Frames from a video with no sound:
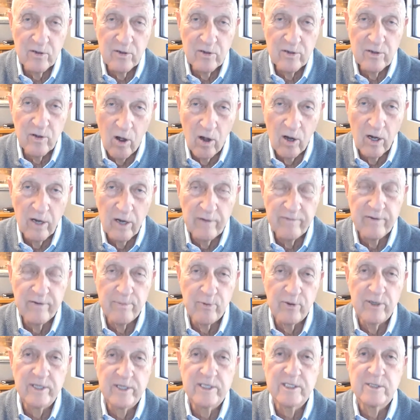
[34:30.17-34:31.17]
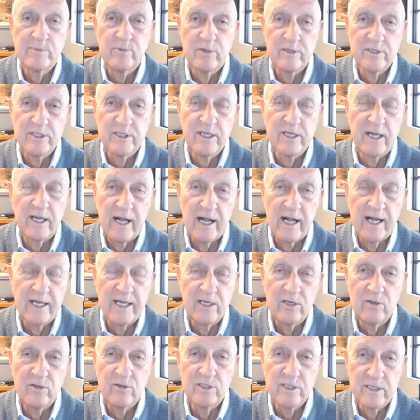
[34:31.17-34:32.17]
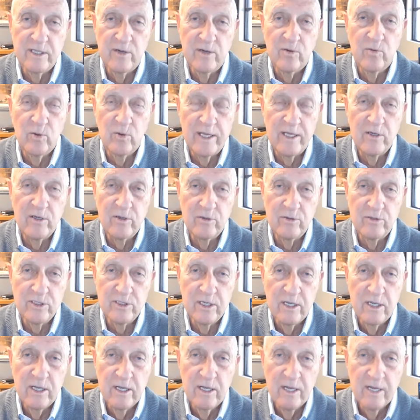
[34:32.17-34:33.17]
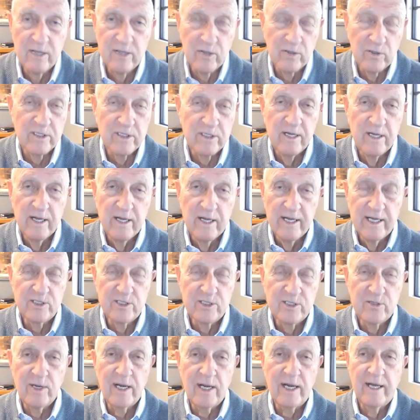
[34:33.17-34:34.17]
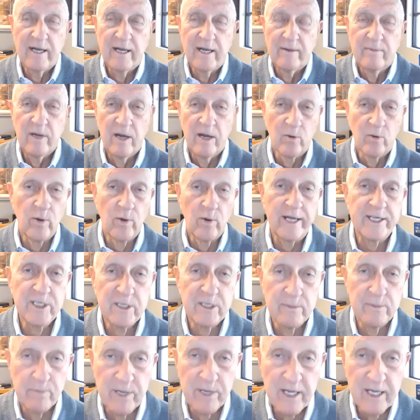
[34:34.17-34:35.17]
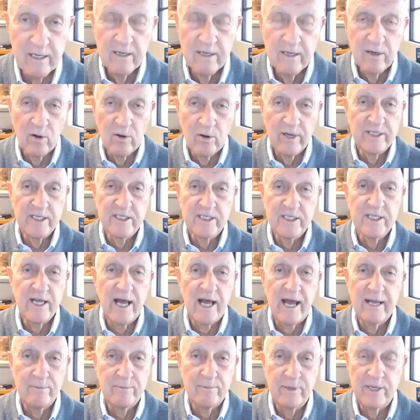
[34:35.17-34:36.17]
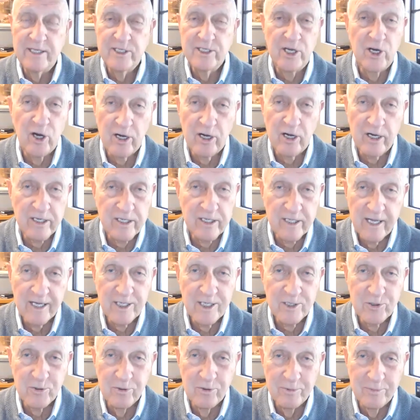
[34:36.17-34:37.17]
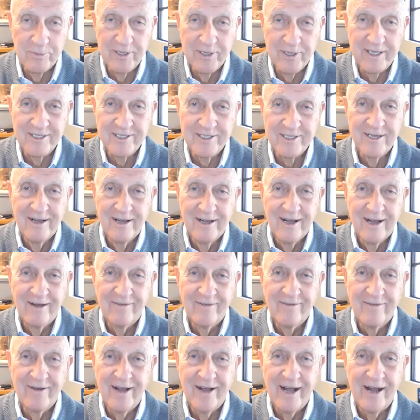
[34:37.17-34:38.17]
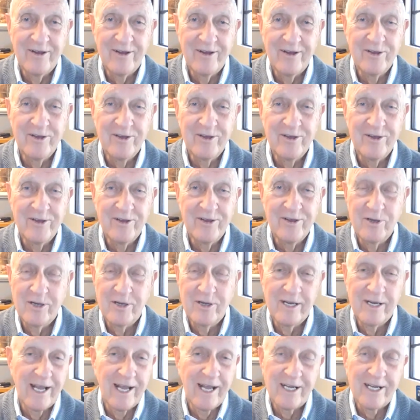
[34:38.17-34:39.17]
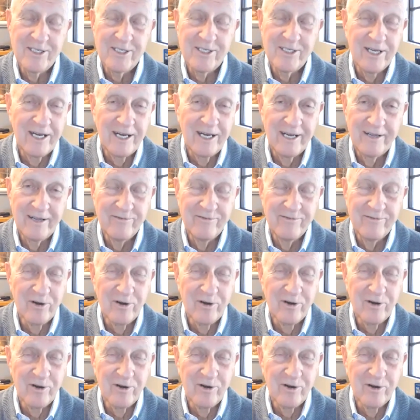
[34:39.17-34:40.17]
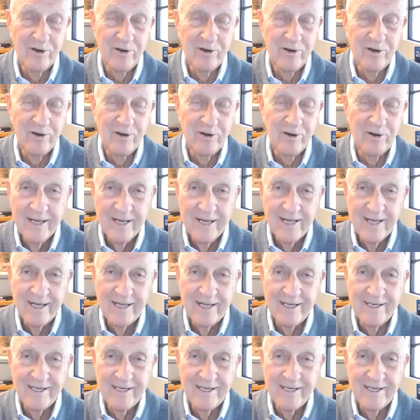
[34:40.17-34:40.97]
include all of the principles that I use and that we use. So it's really a recipe or a design piece, an architectural piece of how you can actually live your life if you want to.